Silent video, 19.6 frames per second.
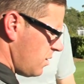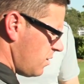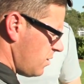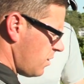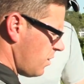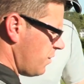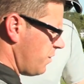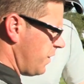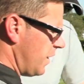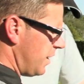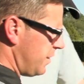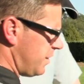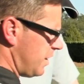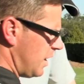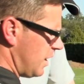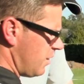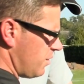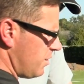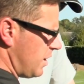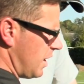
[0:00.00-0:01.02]
So face
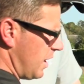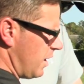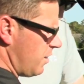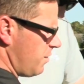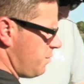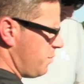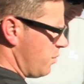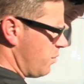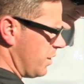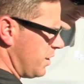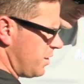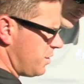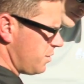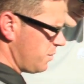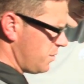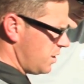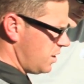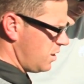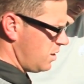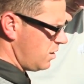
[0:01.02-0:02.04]
angle
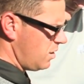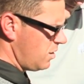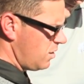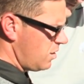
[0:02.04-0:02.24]
-0.3,